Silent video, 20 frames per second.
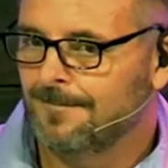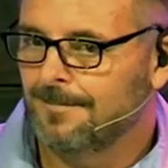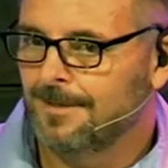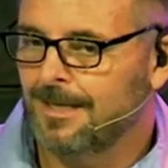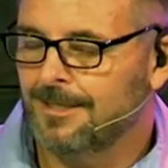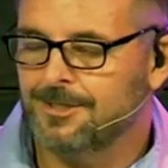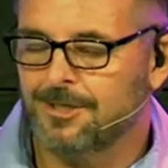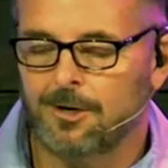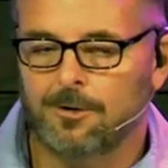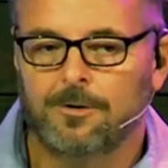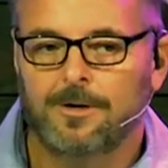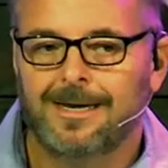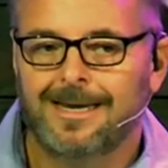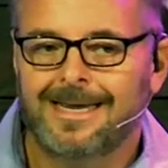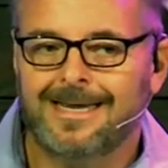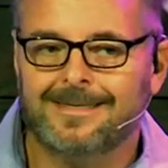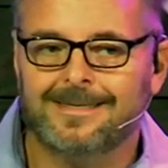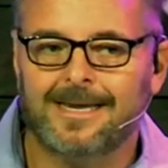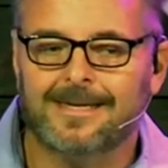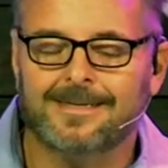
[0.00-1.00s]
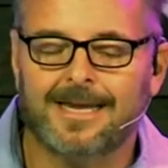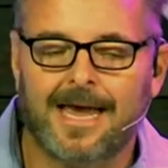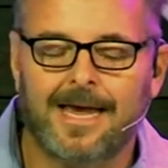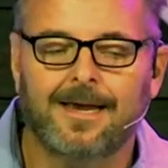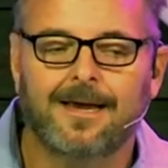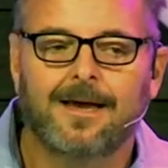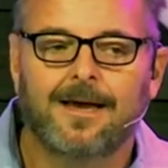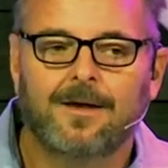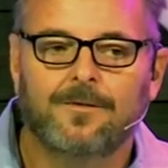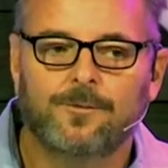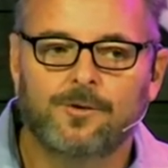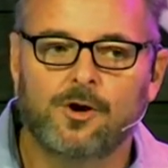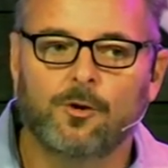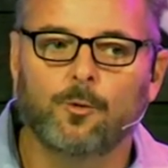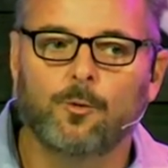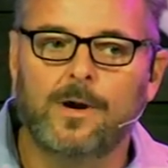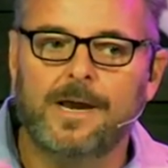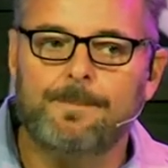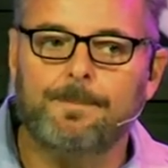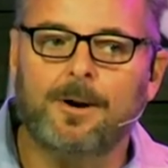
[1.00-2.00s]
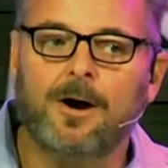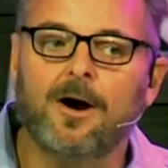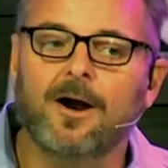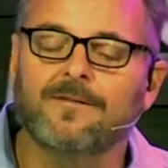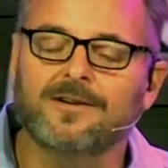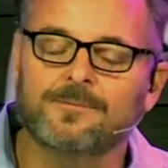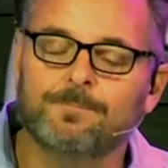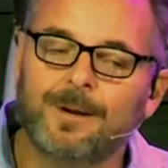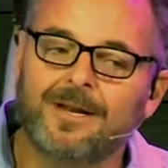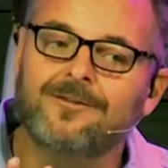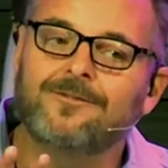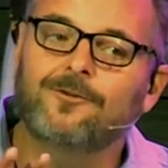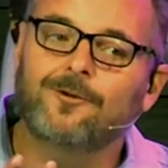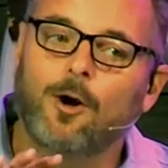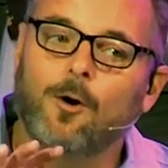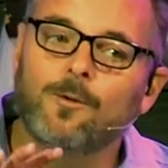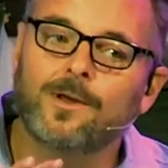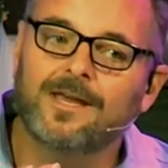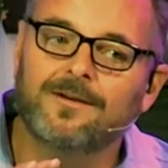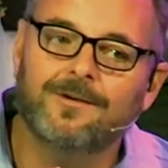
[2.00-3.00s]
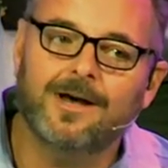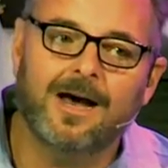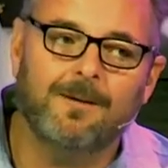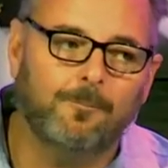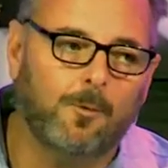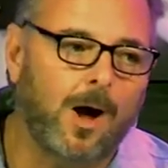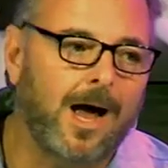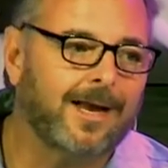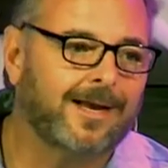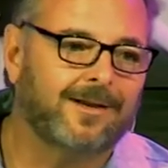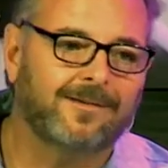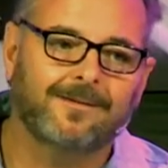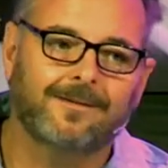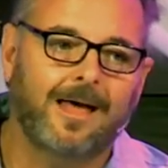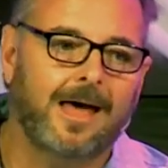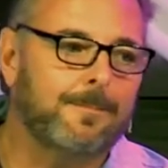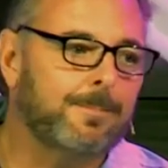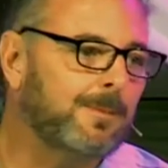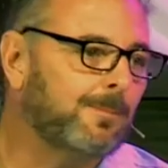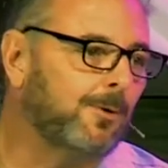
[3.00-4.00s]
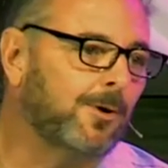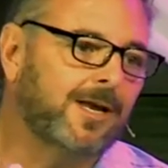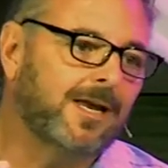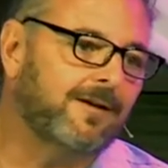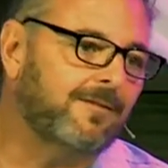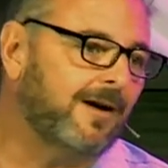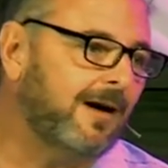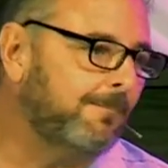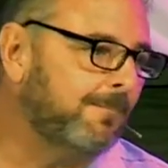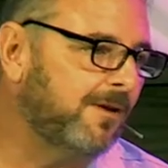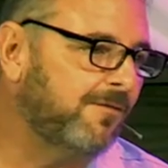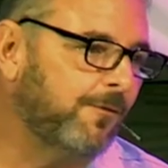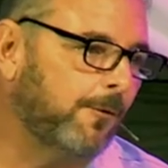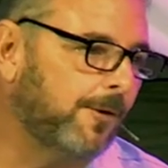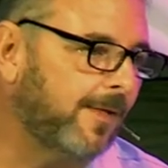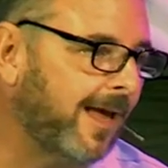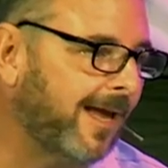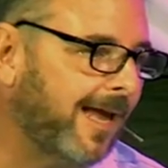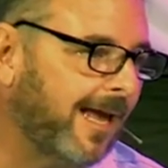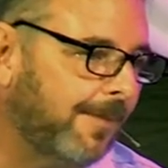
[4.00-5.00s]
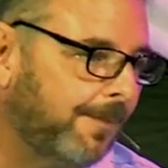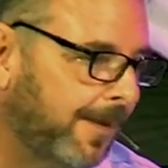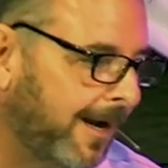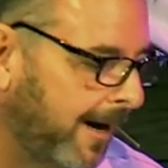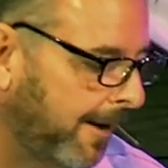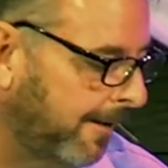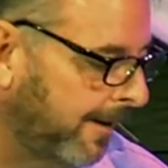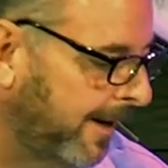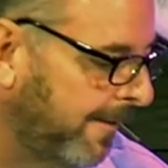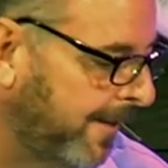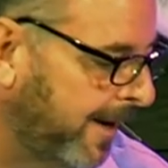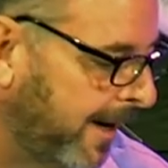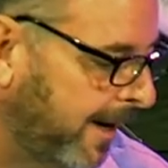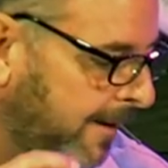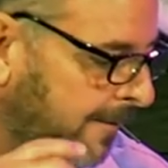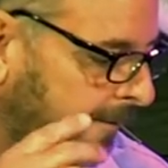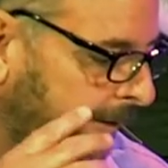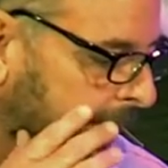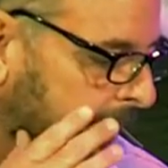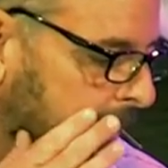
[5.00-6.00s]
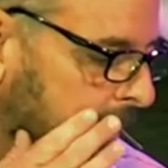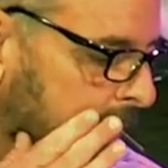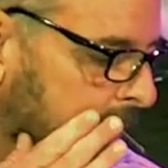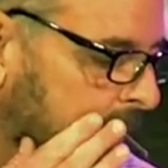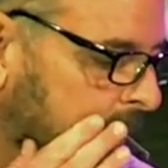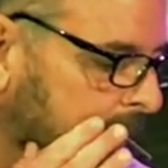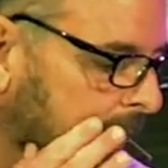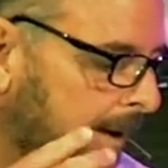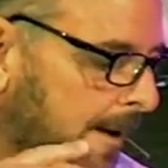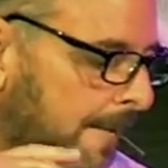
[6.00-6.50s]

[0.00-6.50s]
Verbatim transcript: And so he says, hey, you'll reap a harvest, but don't give up. Why? Because a lot of people give up before they get there. And then it continues,